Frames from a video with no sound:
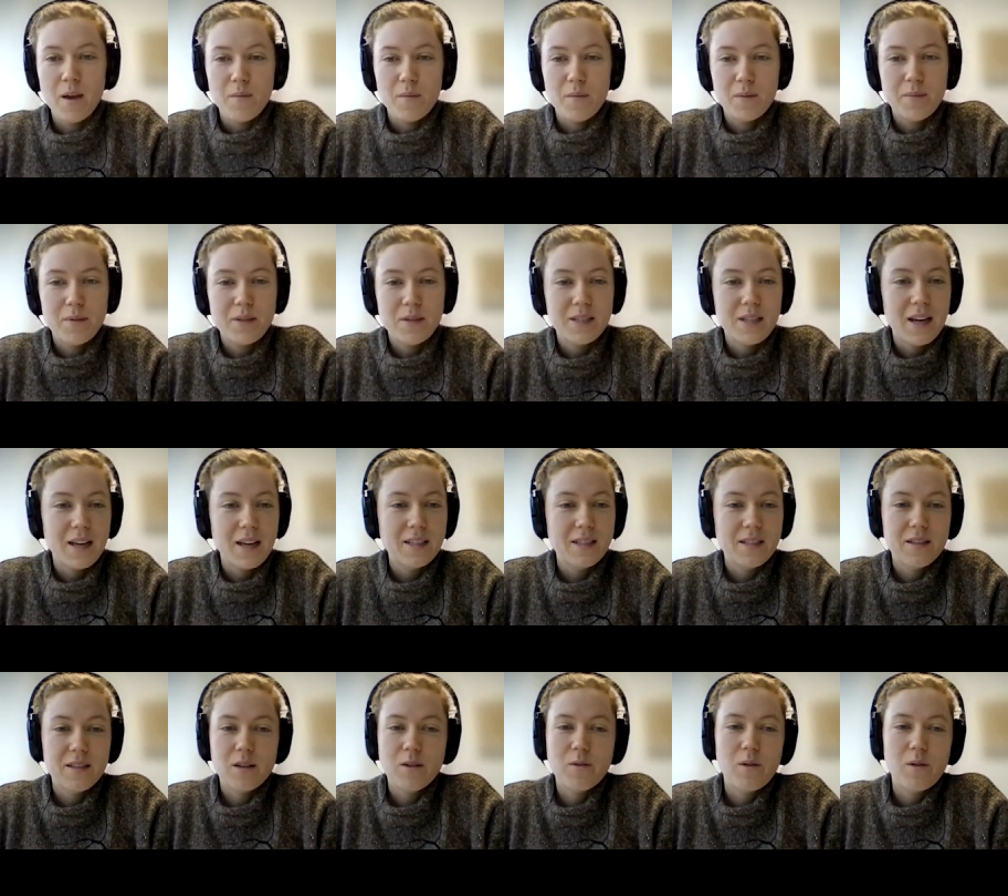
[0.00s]
But
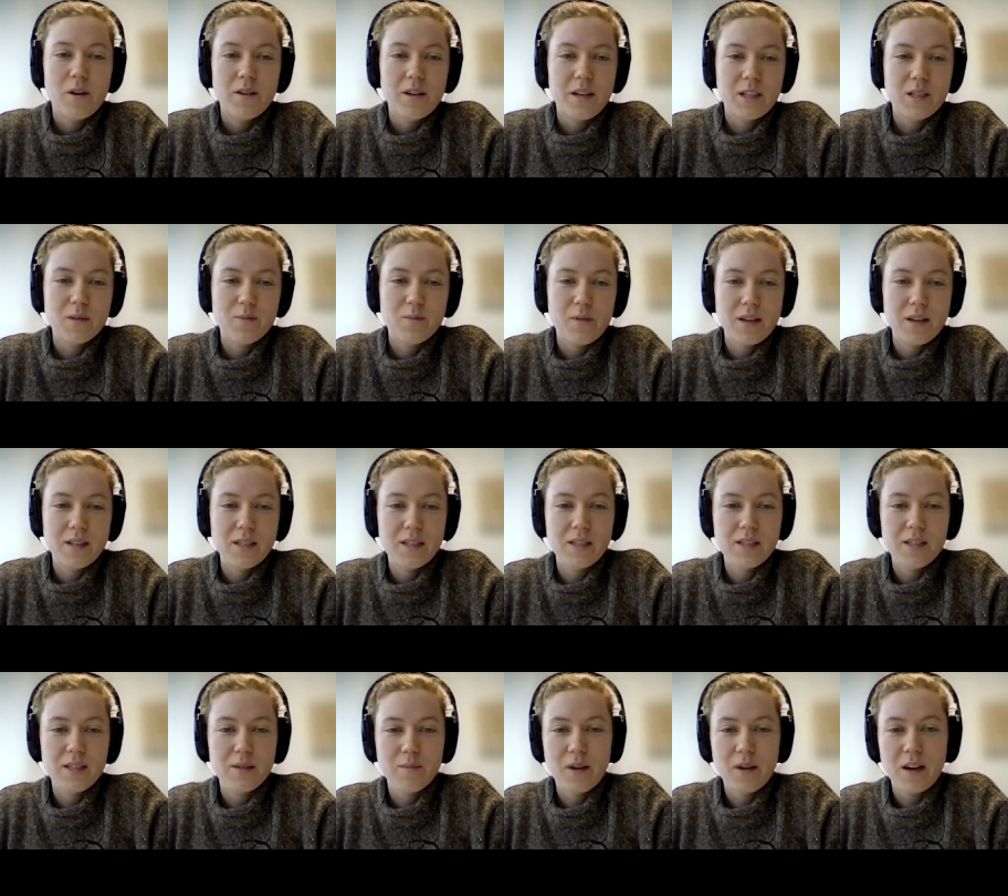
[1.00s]
besides, the quote expresses
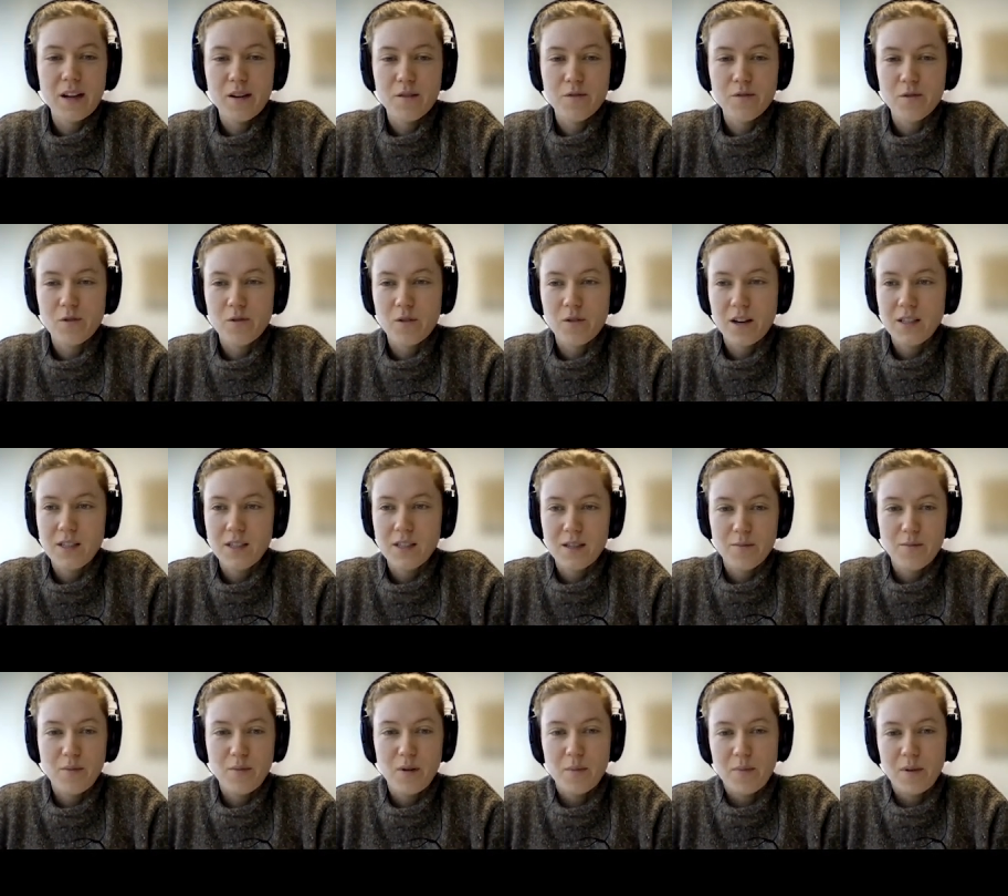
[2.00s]
some kind of trust
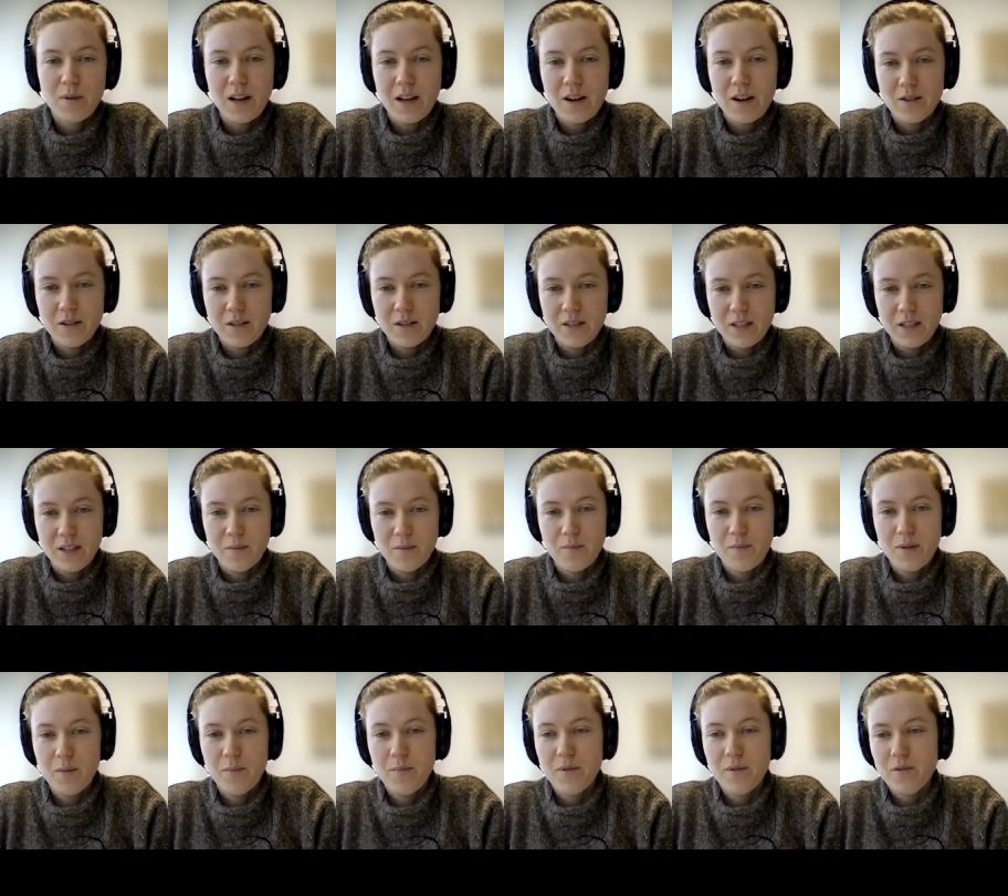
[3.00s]
and popularity.
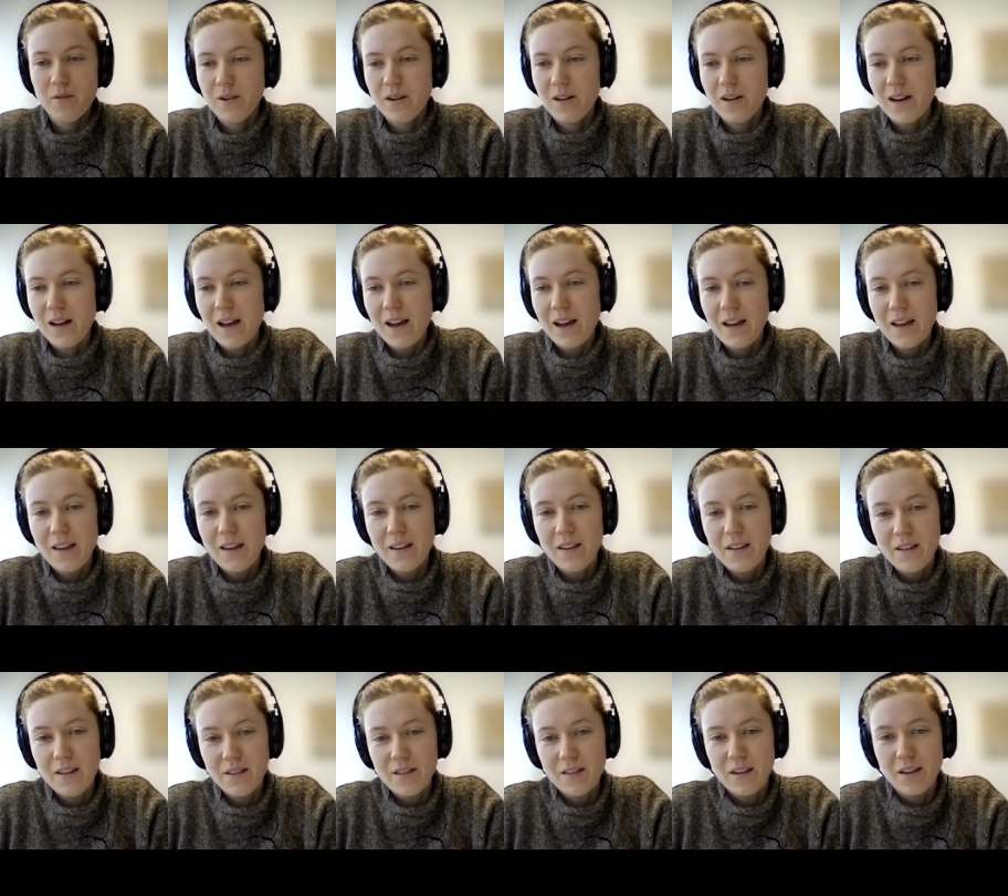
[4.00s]
People
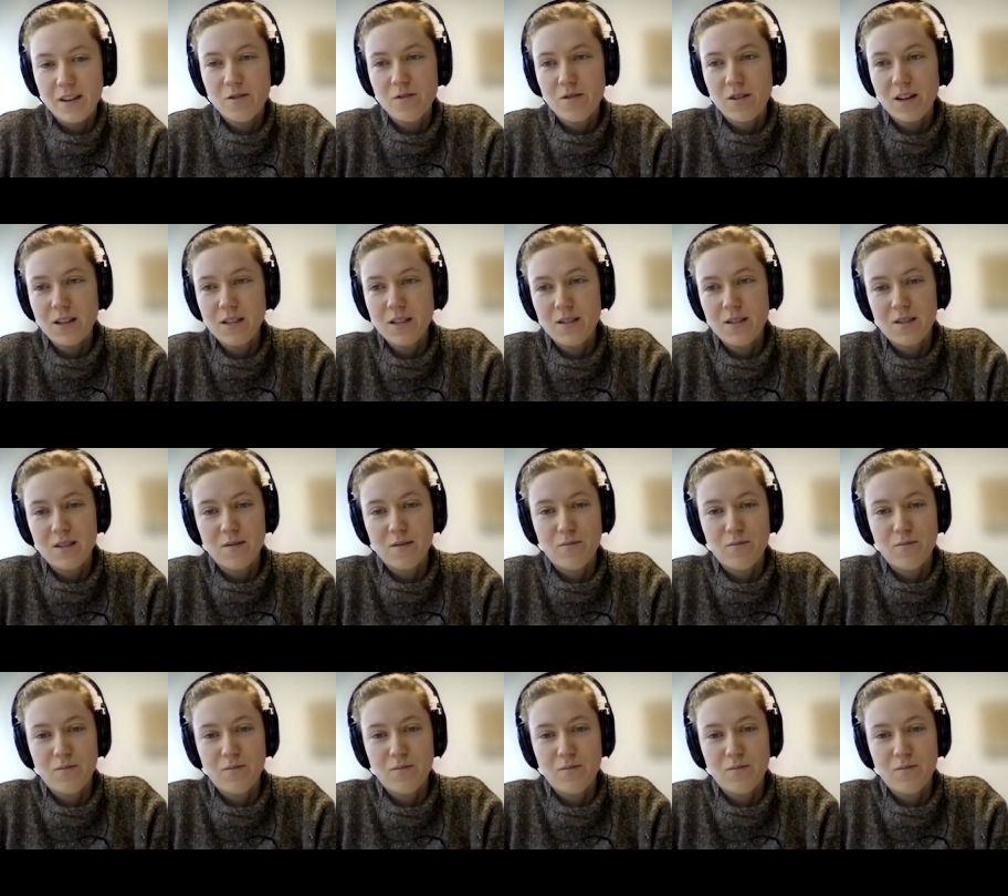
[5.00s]
rely, they trust